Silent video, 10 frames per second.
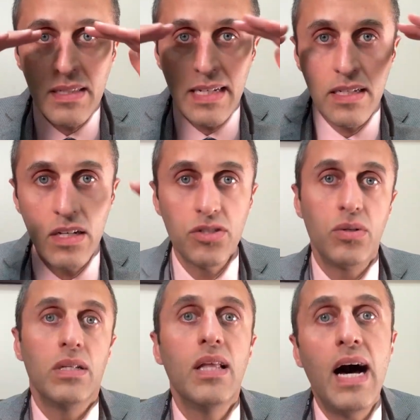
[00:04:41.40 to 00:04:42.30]
that tells you a
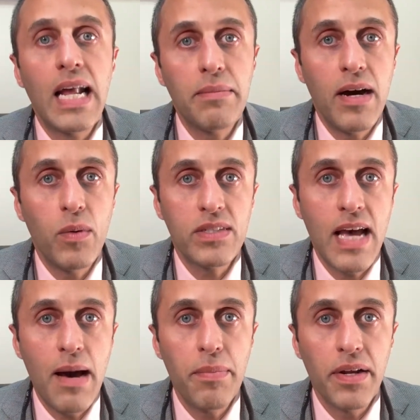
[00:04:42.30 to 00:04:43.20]
lot about what's
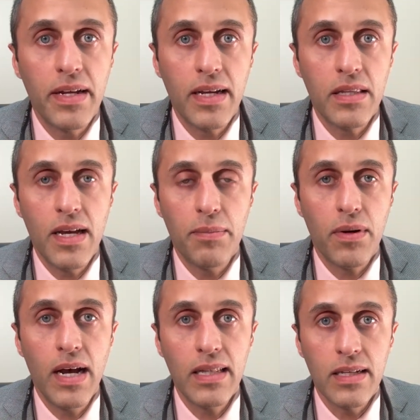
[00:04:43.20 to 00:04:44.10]
happening in the upper
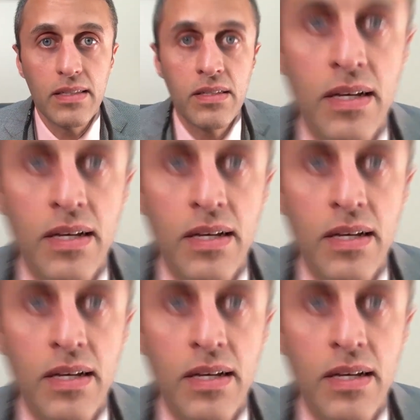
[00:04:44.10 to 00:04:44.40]
eyelids.